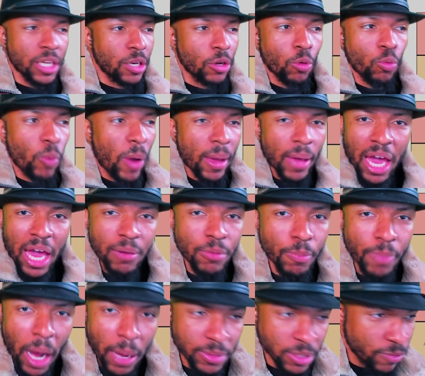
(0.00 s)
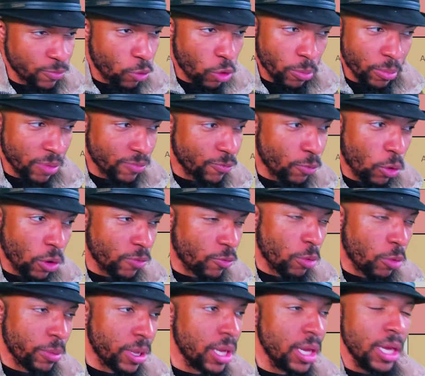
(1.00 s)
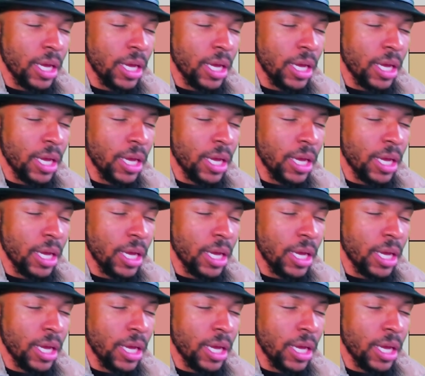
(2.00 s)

No ammo pops up for it for me.